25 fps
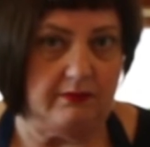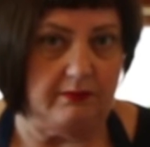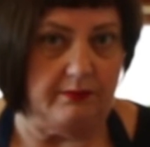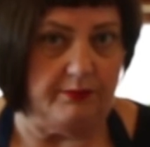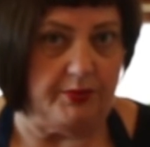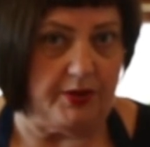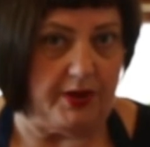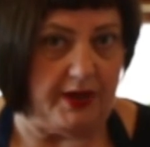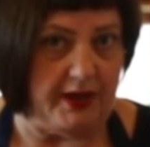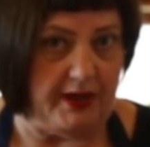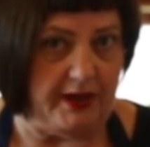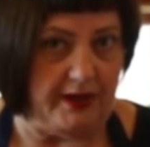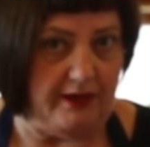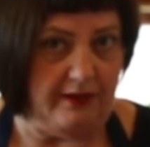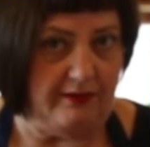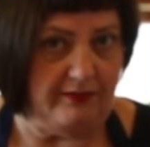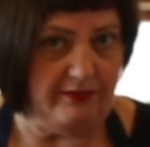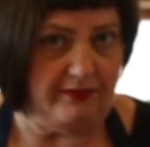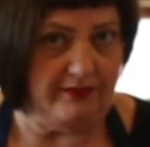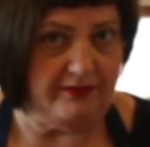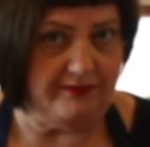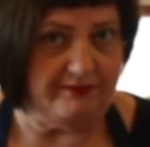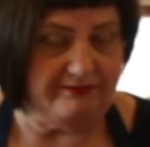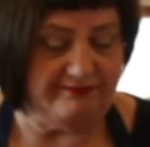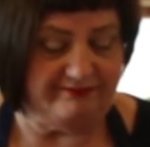
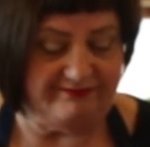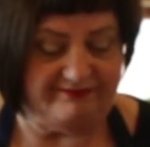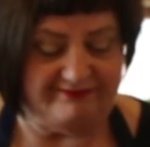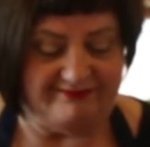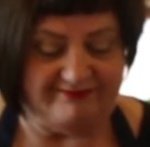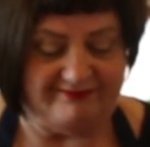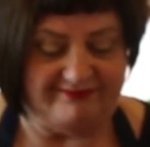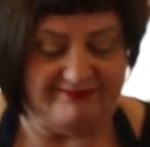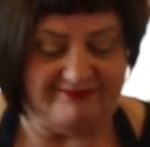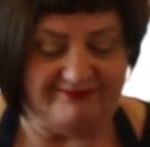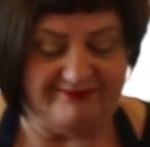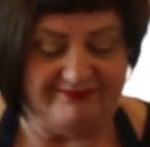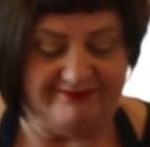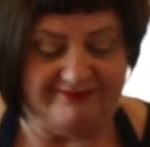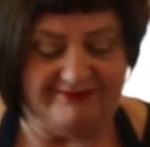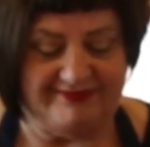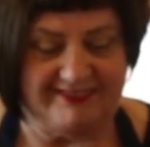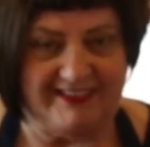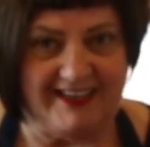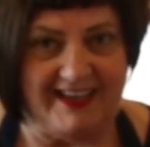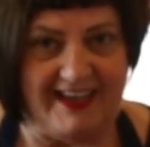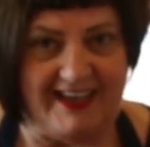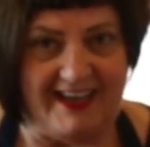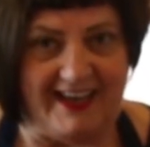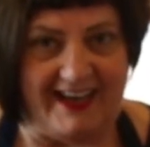brave
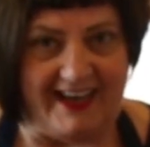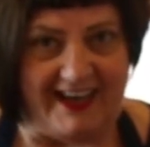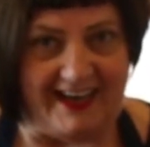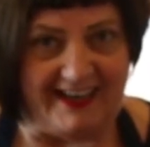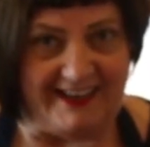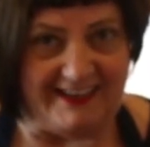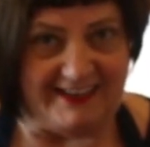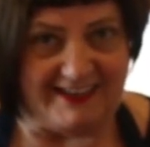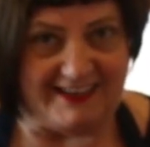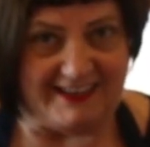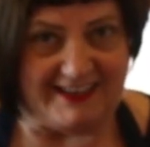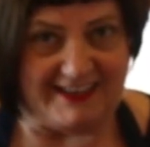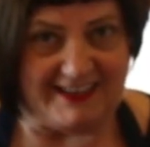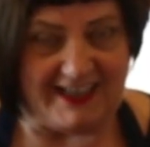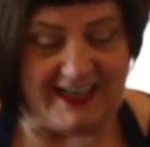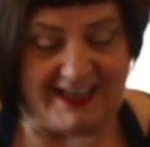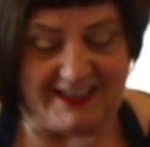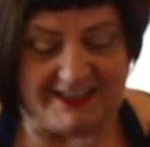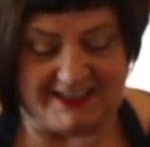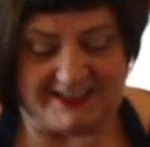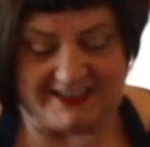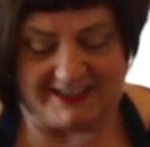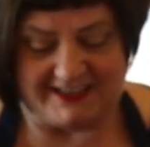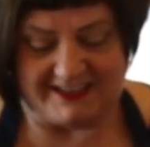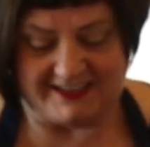and
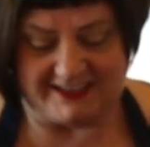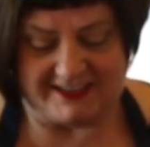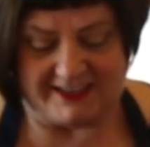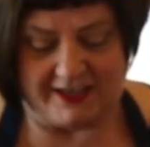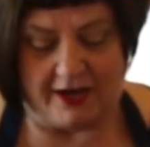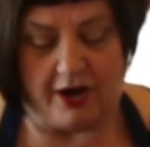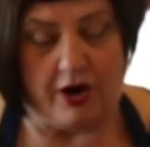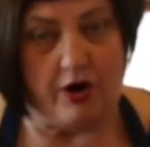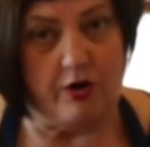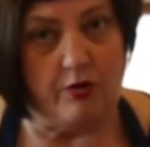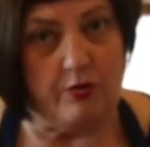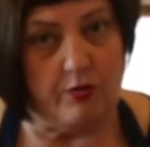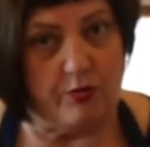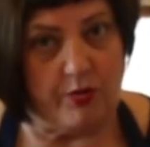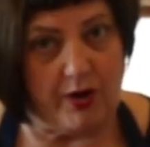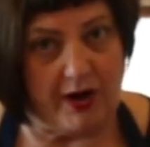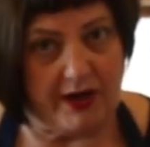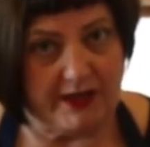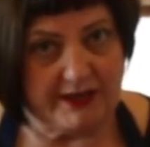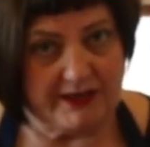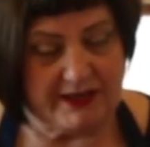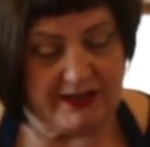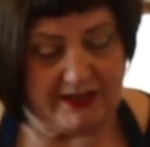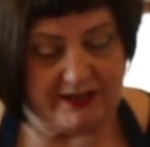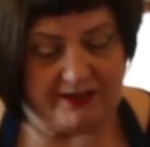taste this
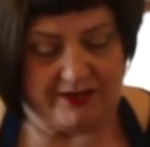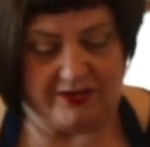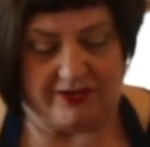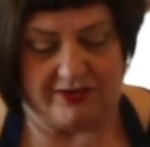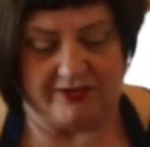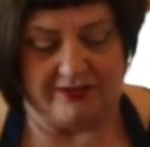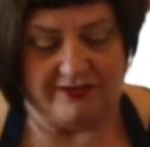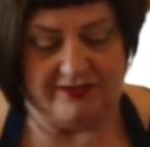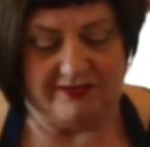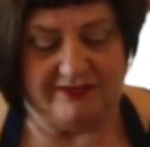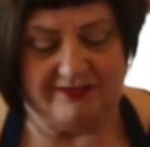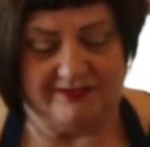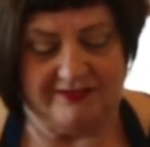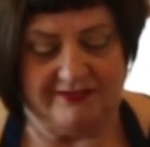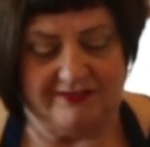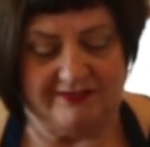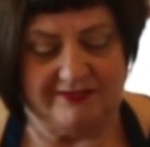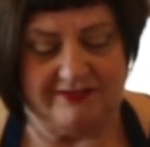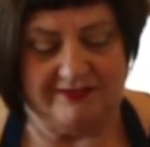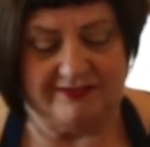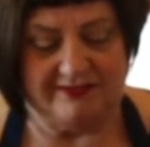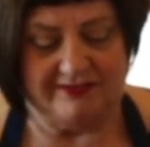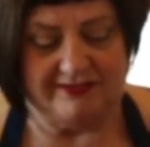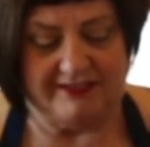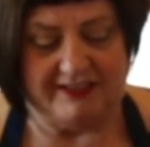right here on
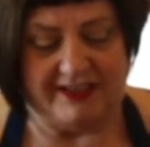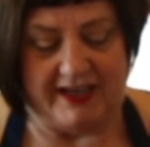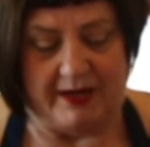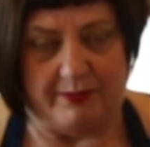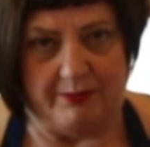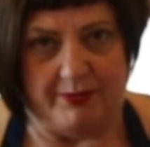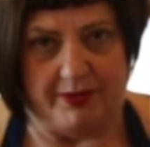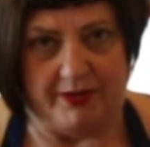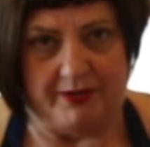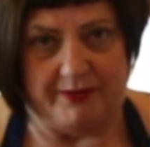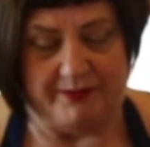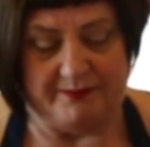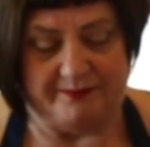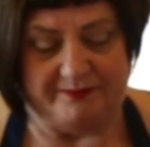camera.